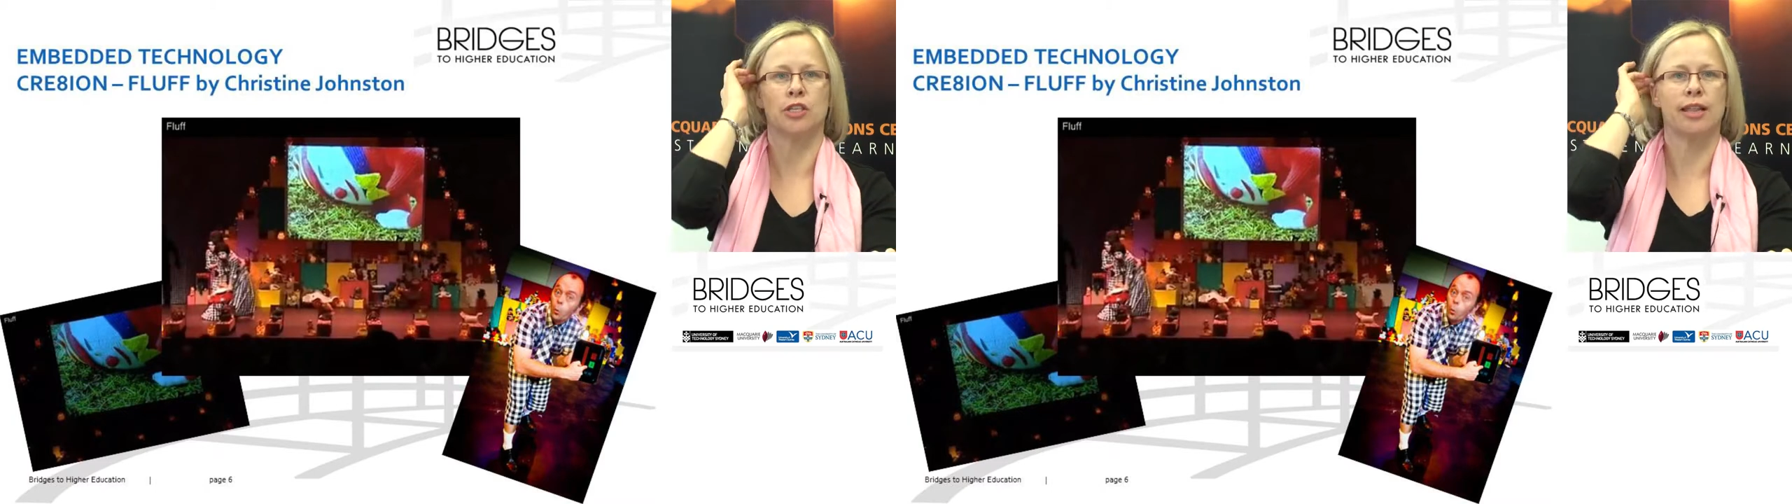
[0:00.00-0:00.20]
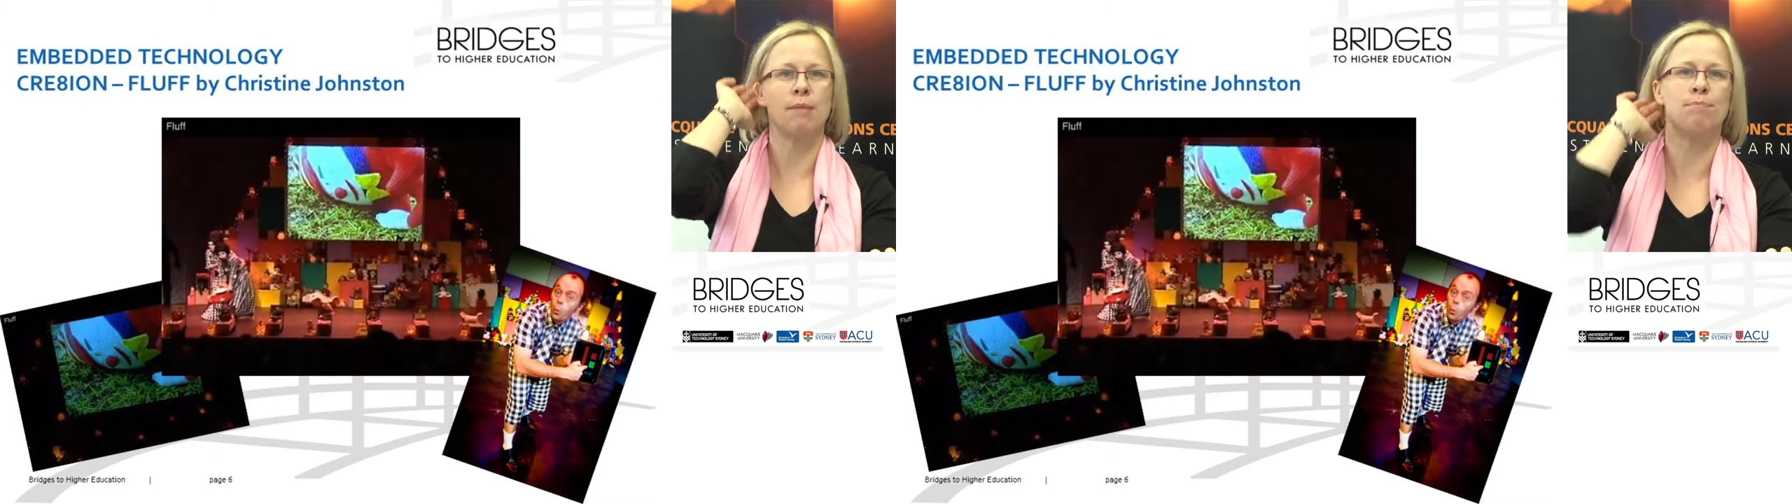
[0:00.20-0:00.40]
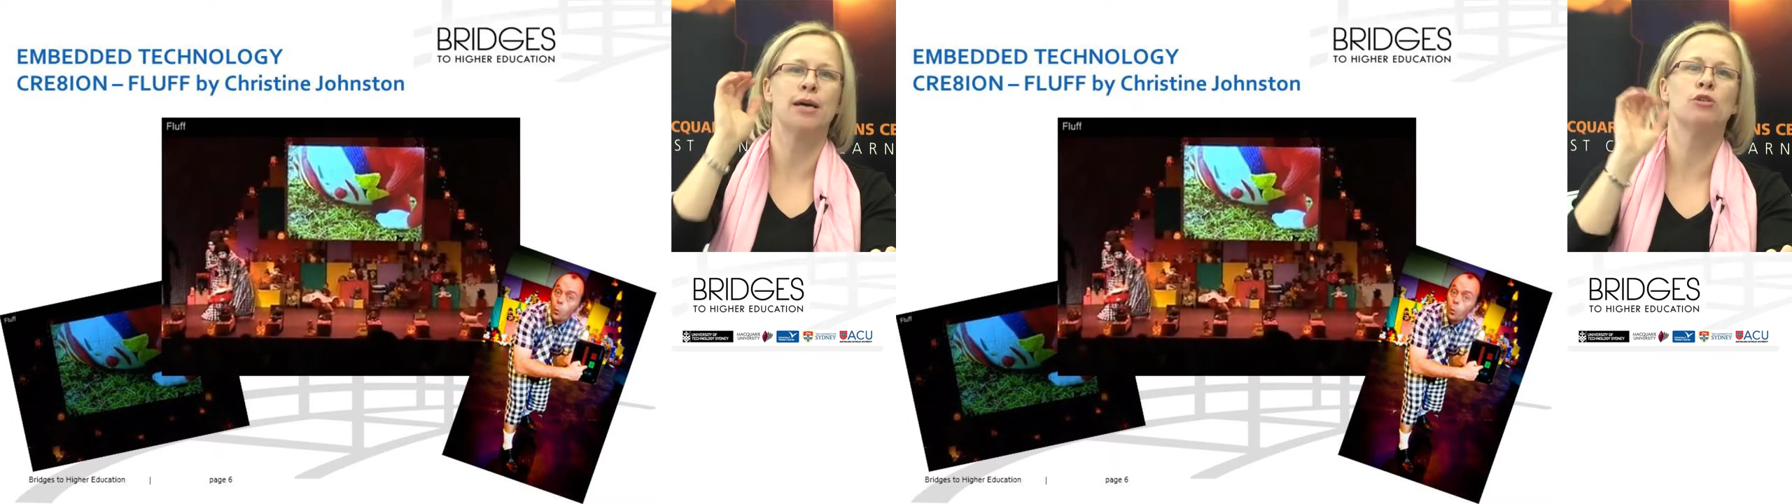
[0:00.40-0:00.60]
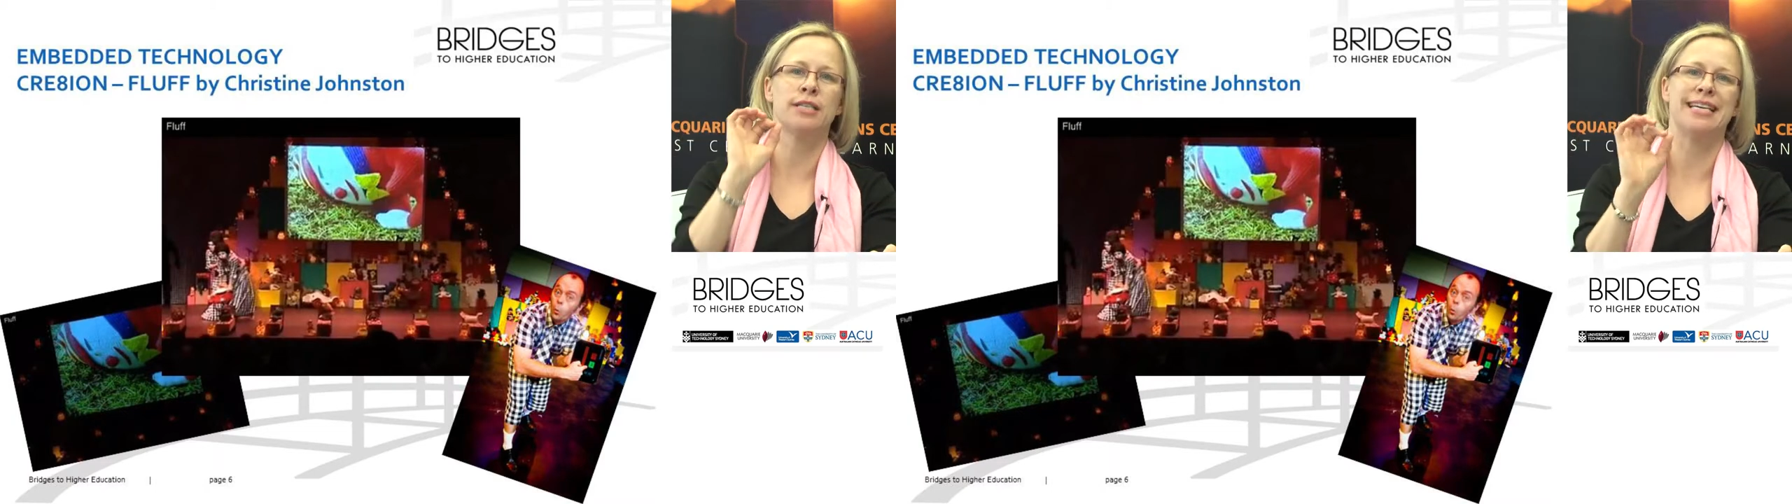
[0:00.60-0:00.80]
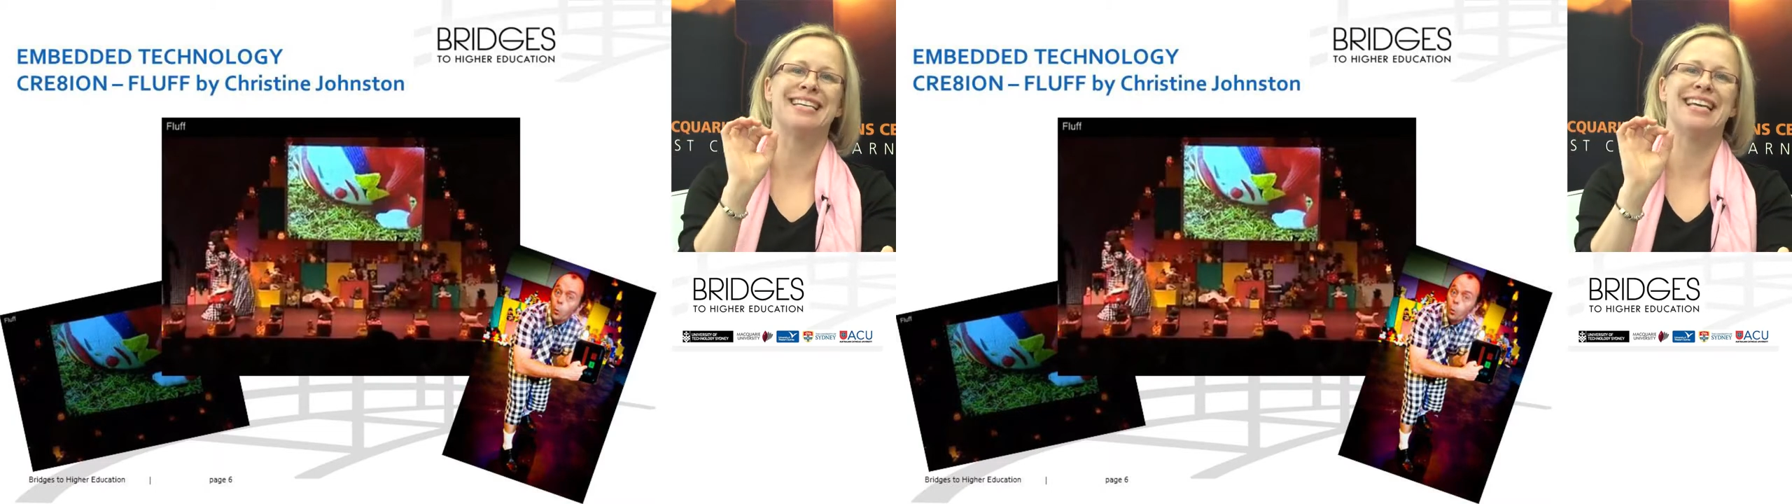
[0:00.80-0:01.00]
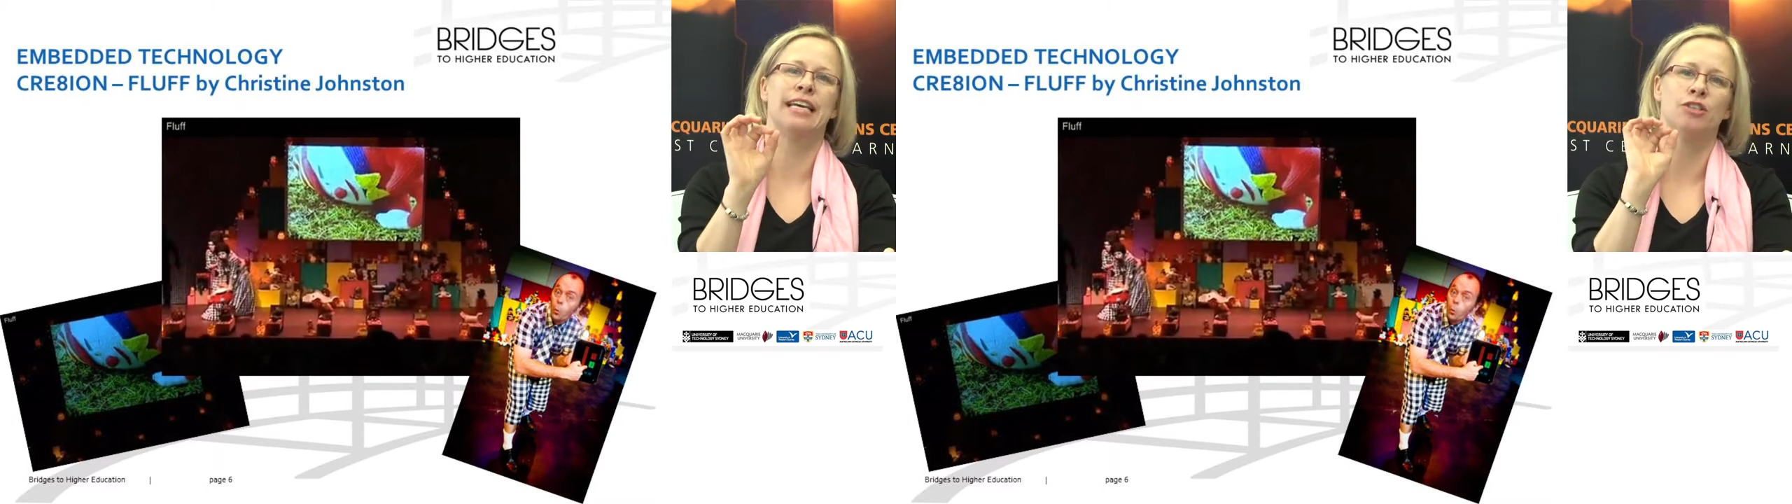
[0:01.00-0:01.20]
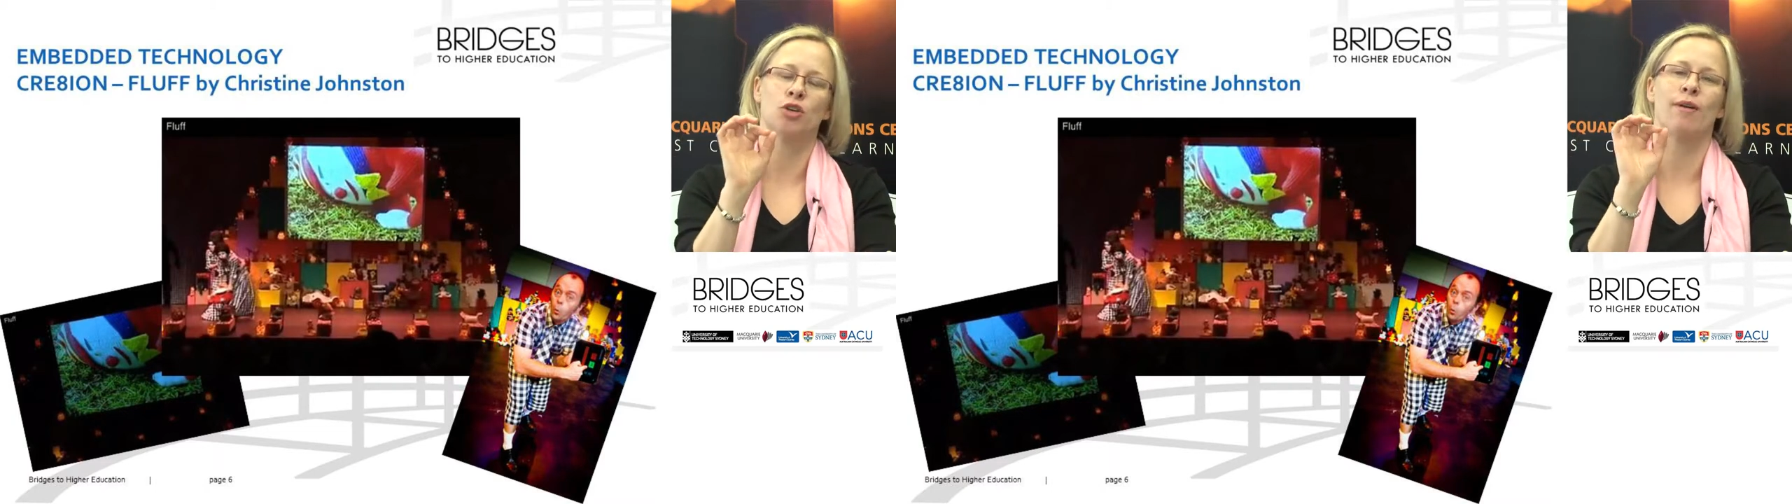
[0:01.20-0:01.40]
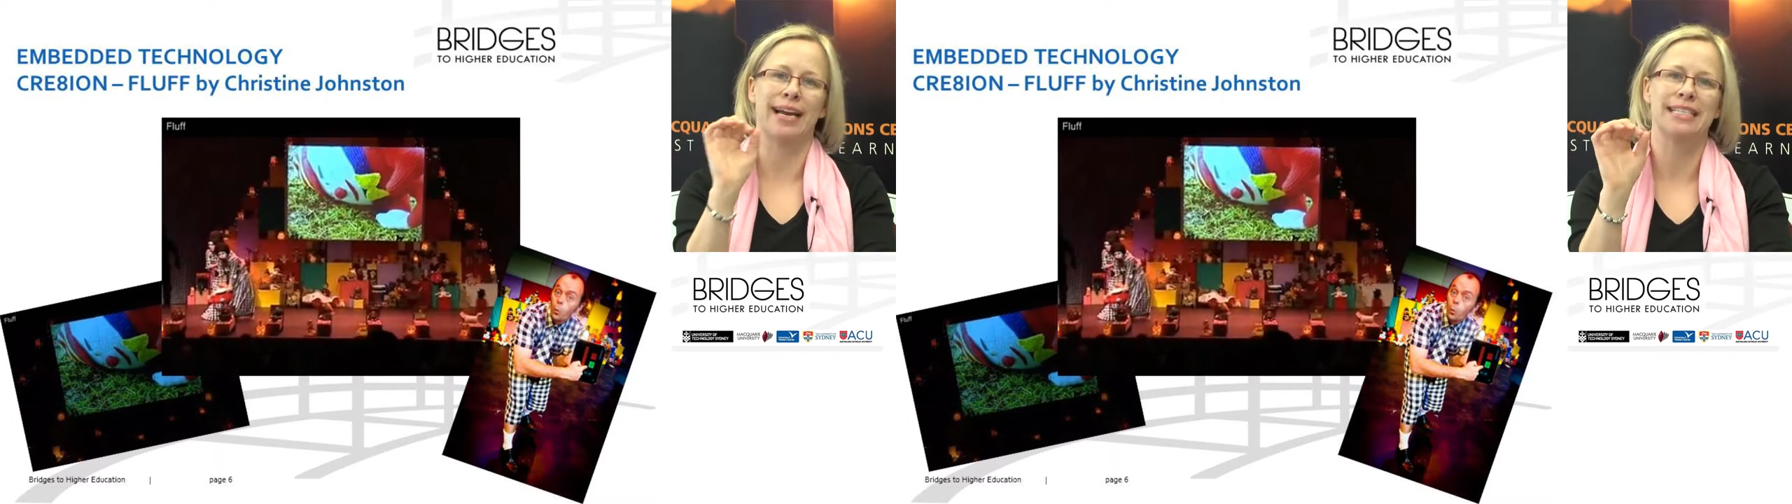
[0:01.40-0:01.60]
So they built in
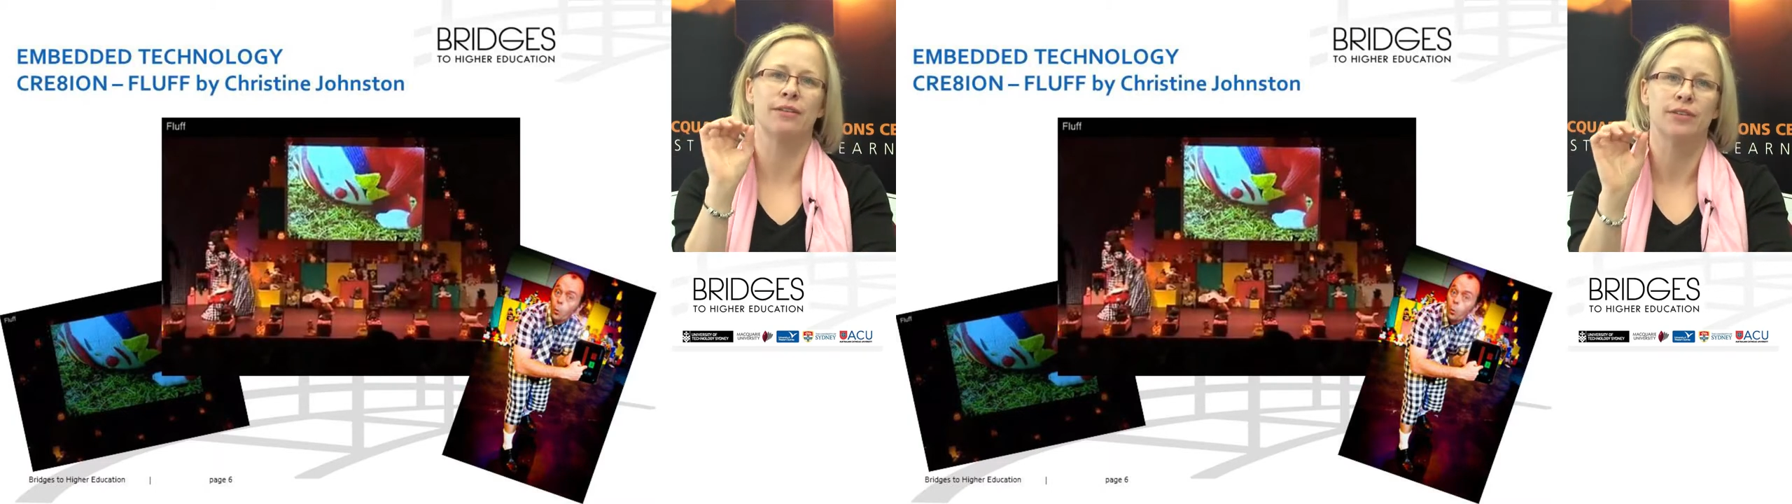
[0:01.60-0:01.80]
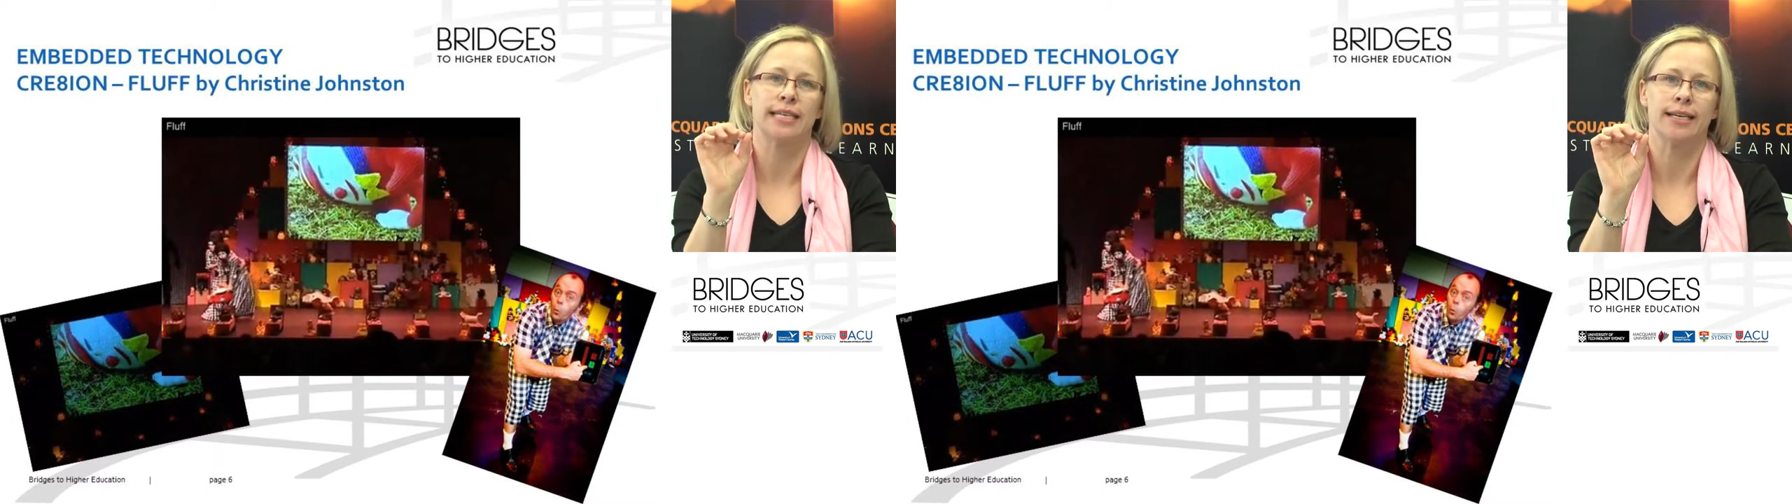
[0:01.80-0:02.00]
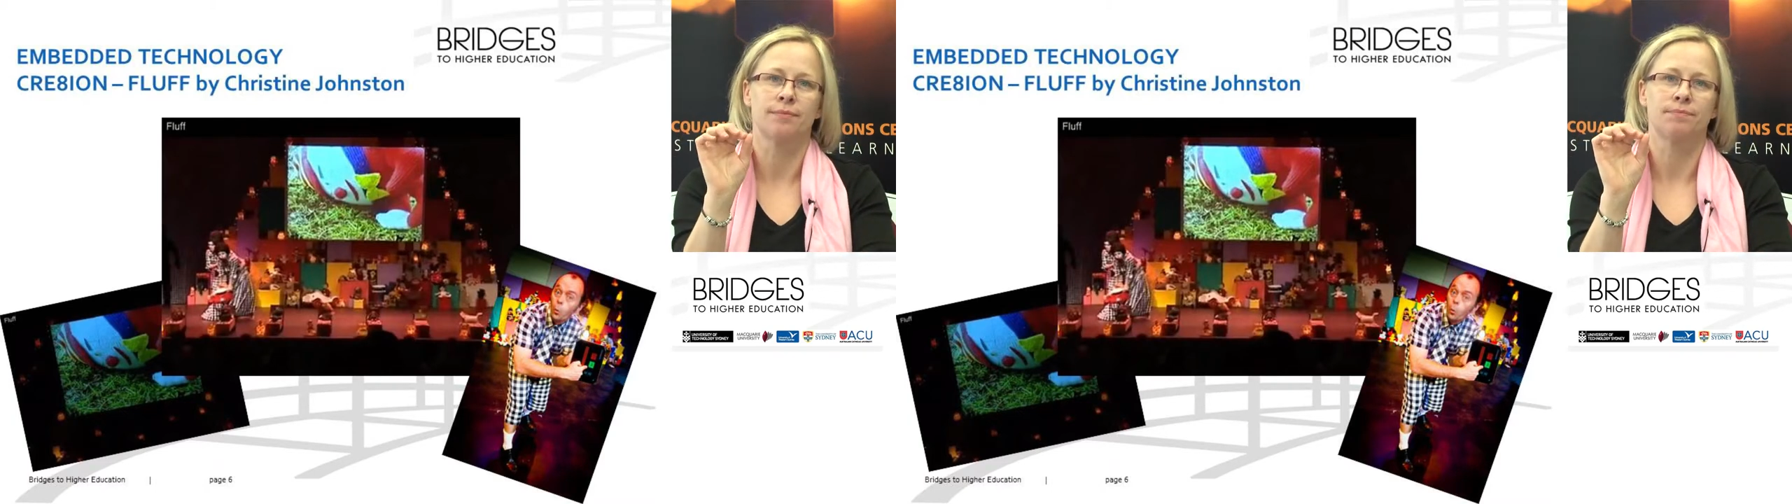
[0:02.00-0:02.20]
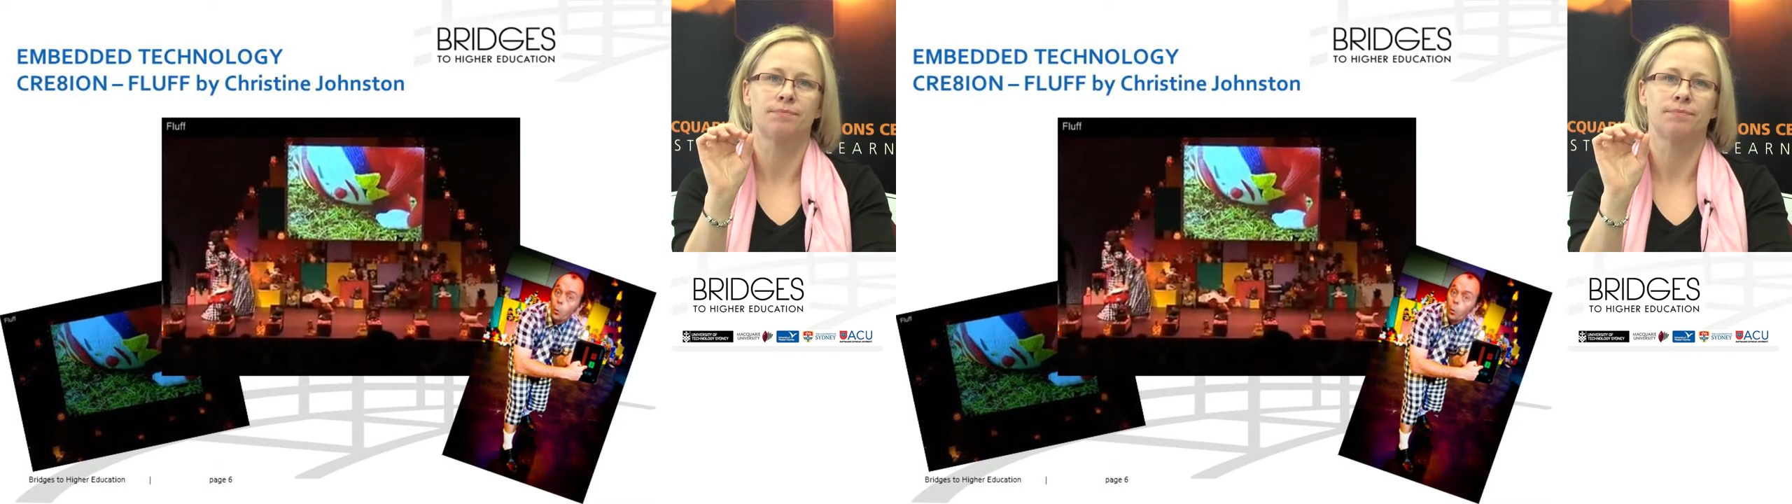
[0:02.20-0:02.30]
interactivity.